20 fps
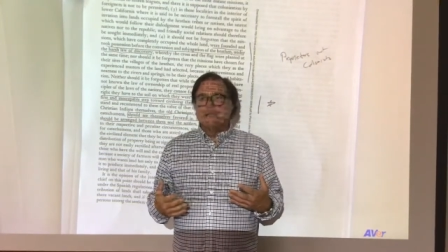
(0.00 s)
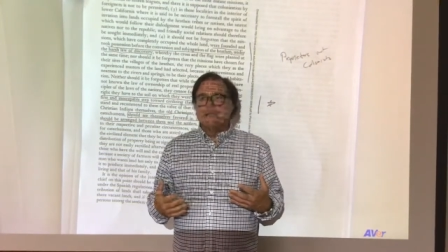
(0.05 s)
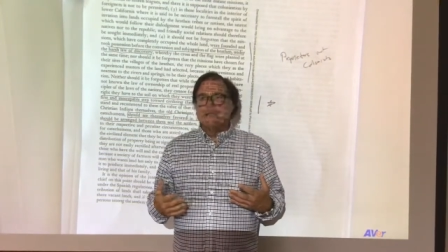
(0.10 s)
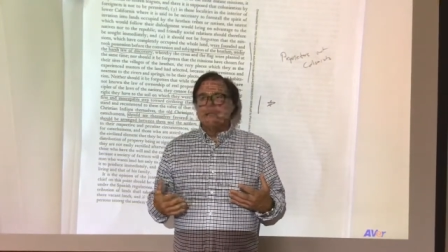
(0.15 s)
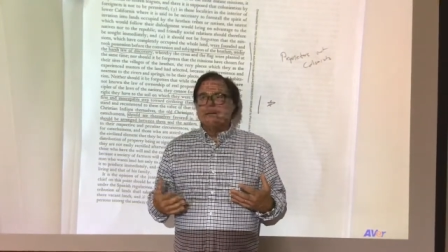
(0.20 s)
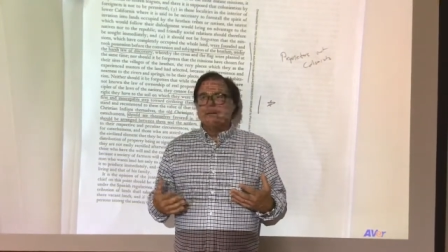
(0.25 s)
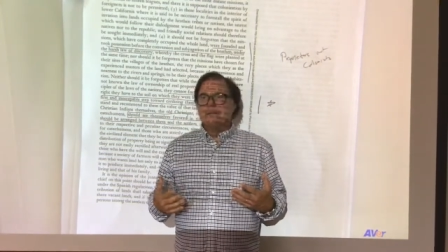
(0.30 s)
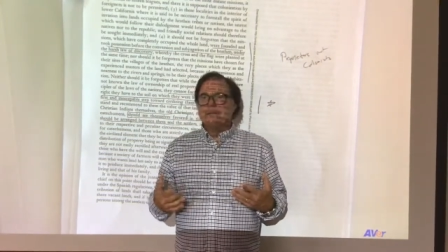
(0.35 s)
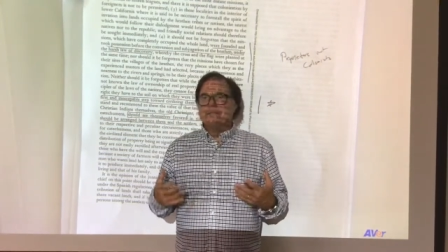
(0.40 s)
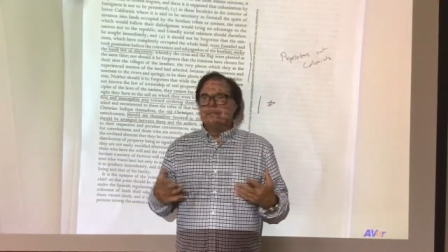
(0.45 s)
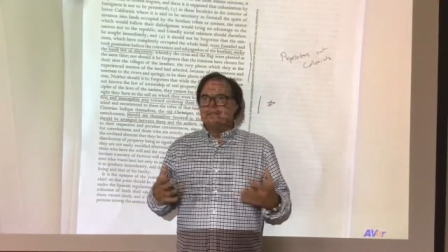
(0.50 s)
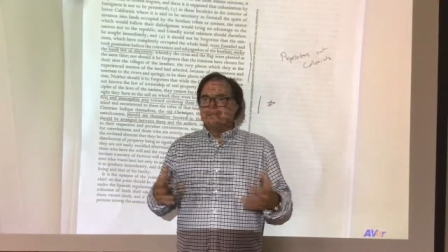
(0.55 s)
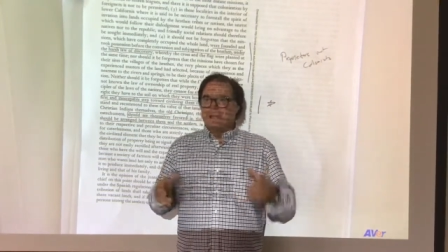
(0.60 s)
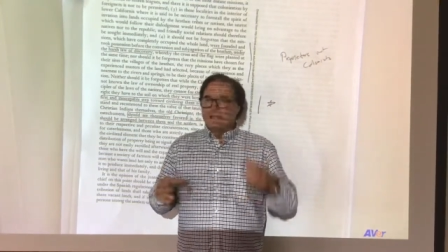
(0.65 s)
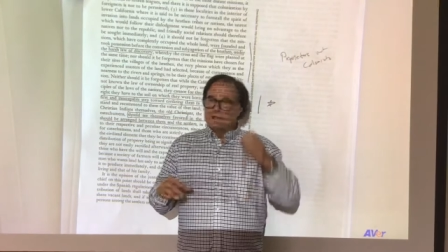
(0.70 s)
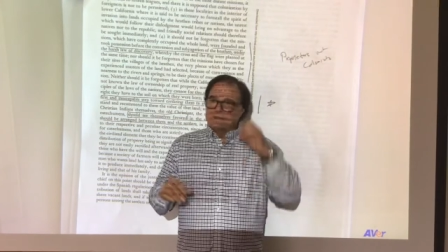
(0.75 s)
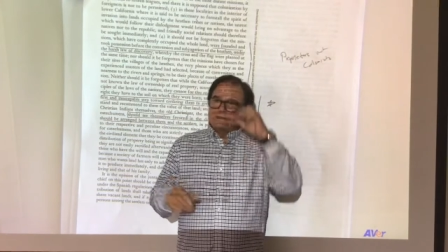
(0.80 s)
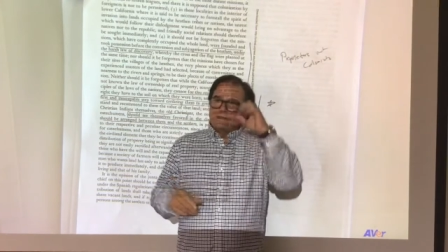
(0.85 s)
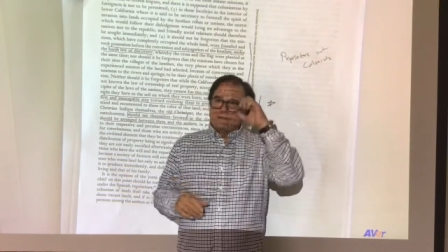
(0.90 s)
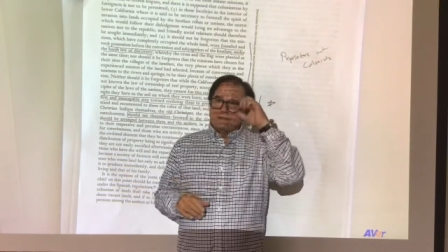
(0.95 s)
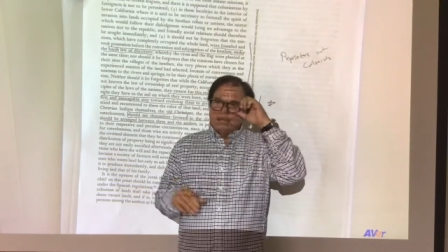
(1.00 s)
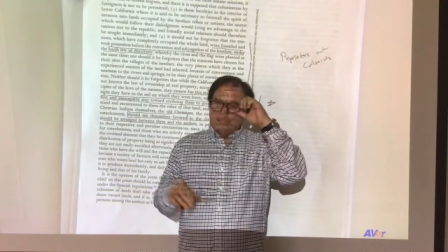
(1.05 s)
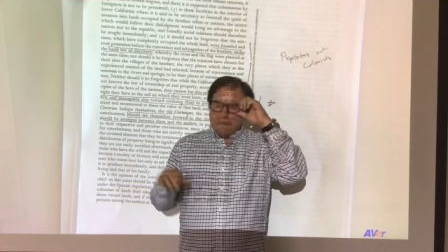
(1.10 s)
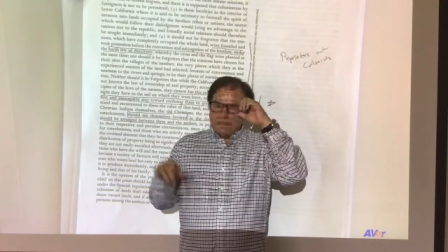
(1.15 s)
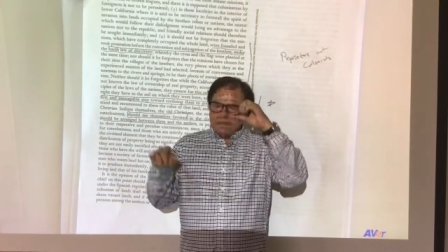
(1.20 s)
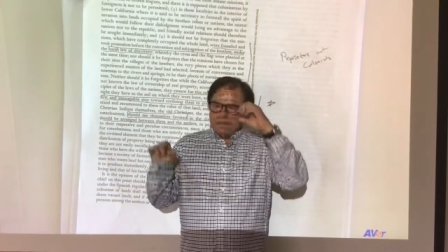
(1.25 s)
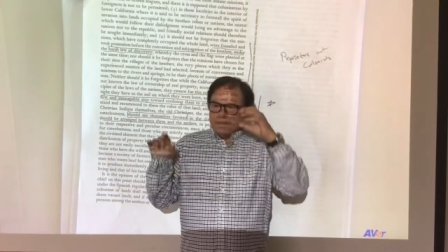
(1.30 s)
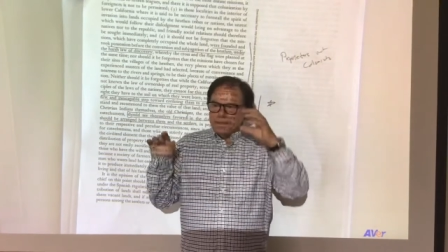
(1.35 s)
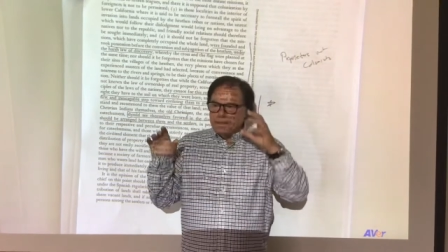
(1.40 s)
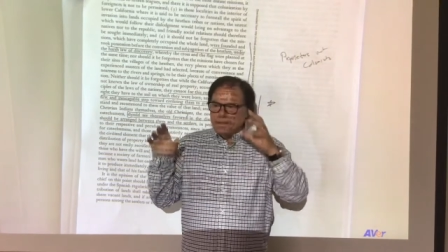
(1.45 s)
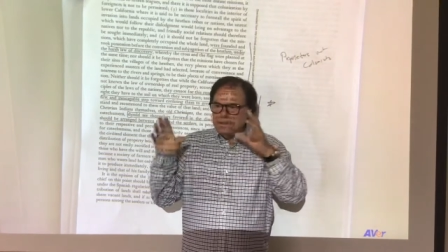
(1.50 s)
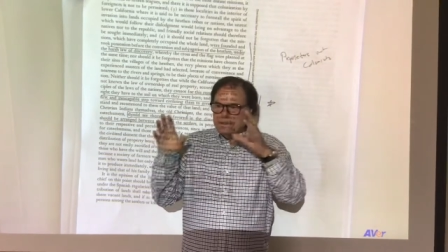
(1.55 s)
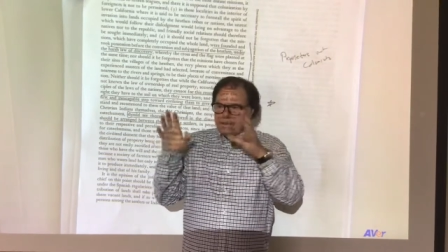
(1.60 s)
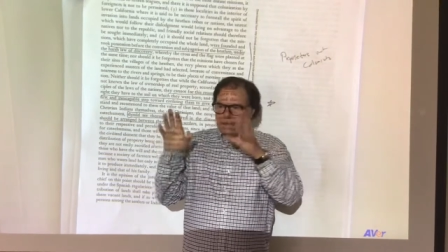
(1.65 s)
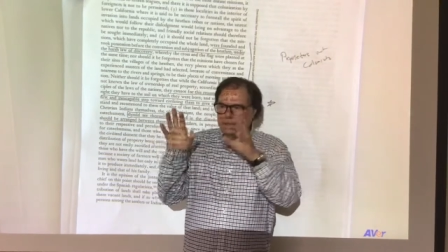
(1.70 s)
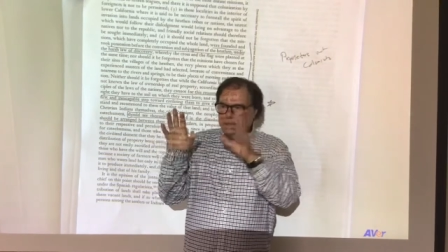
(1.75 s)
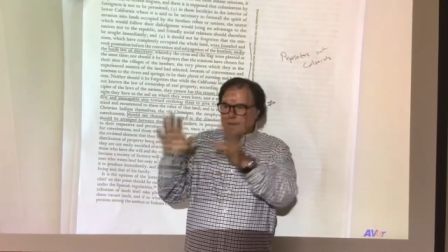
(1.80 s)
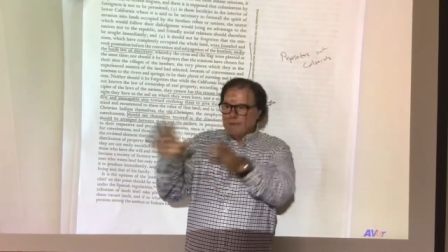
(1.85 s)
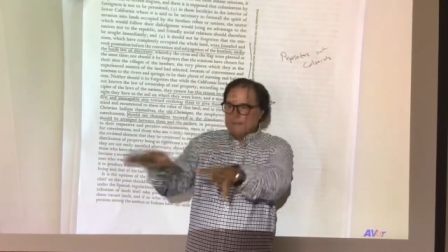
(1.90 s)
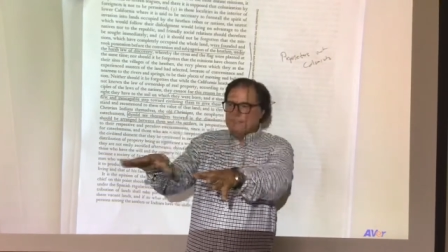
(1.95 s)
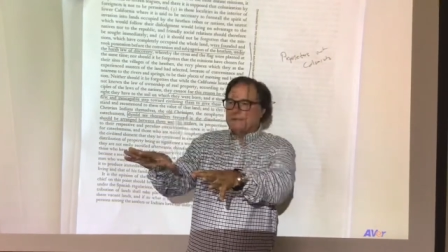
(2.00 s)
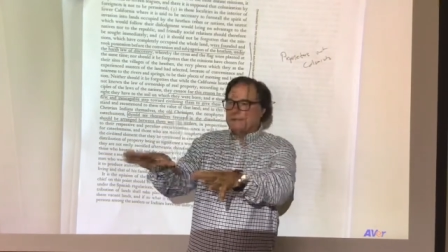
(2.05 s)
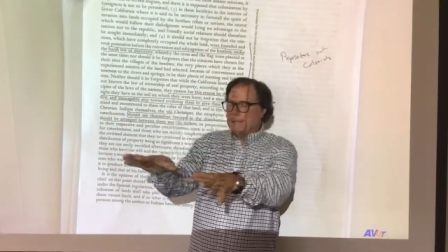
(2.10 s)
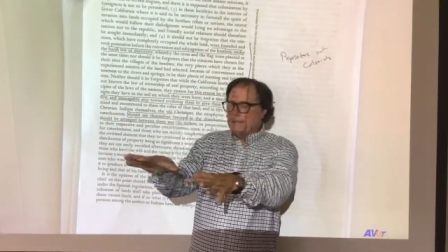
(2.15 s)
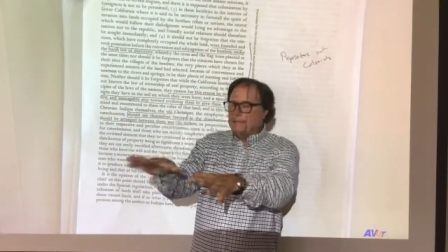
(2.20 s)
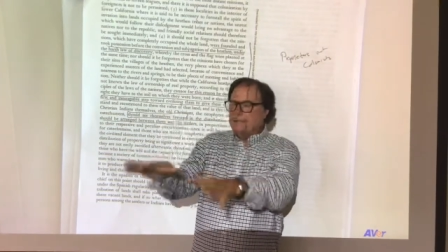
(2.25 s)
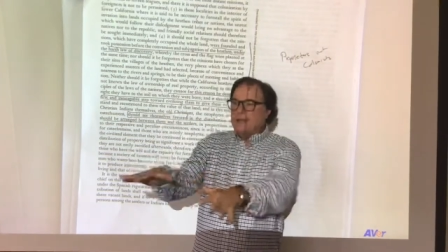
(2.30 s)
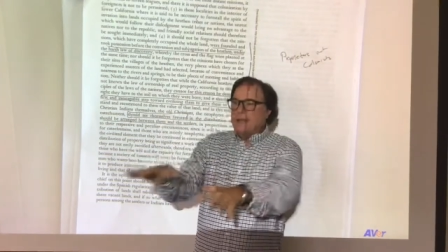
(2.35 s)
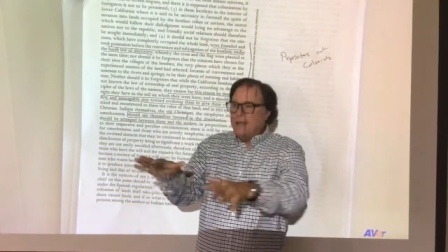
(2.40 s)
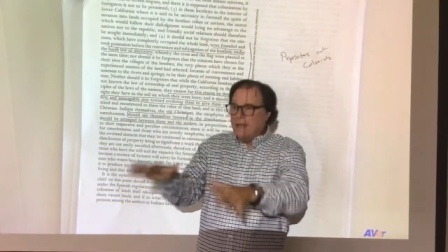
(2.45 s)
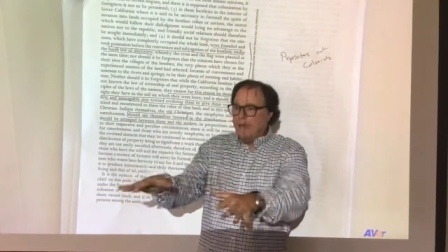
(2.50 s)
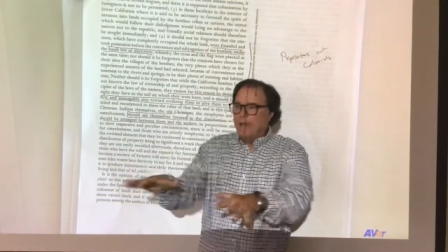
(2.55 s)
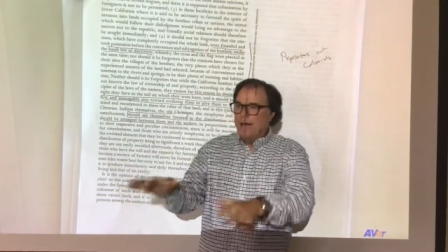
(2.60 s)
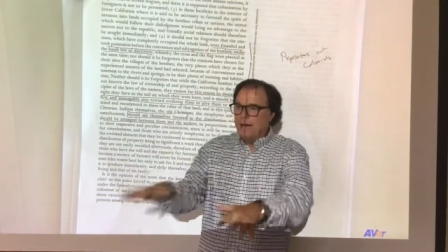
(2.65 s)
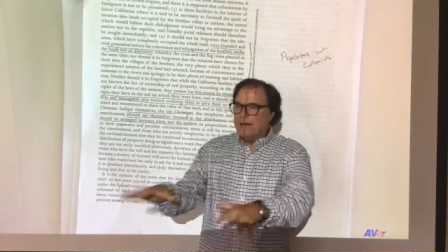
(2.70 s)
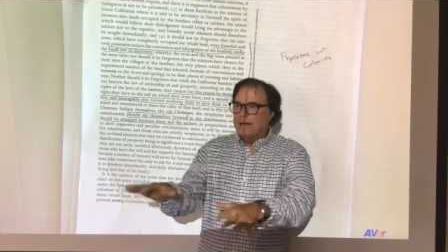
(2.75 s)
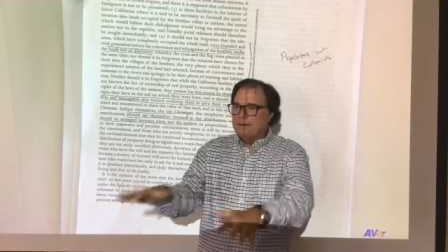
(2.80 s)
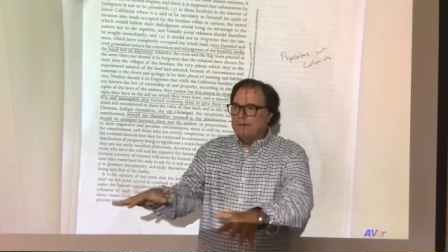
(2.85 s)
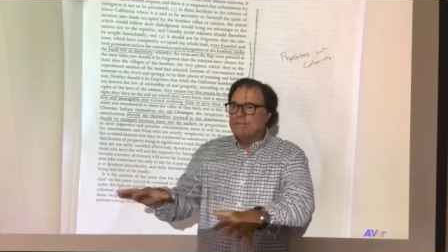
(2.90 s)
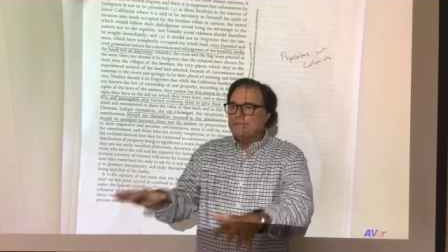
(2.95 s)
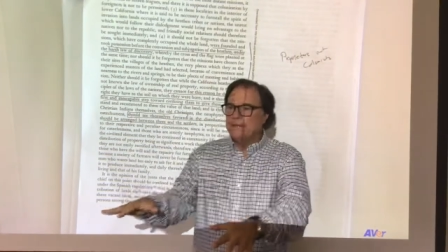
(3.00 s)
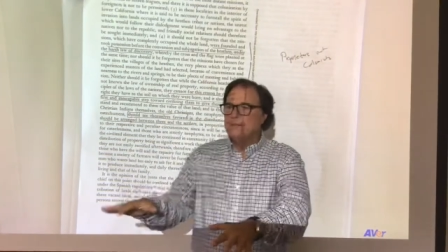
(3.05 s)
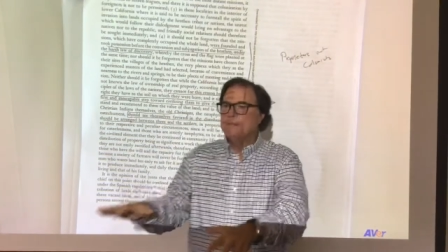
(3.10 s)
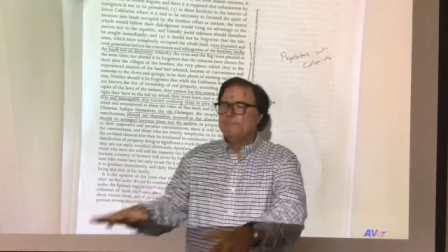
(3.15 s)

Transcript: you know, it says, okay, these, these Indians didn't have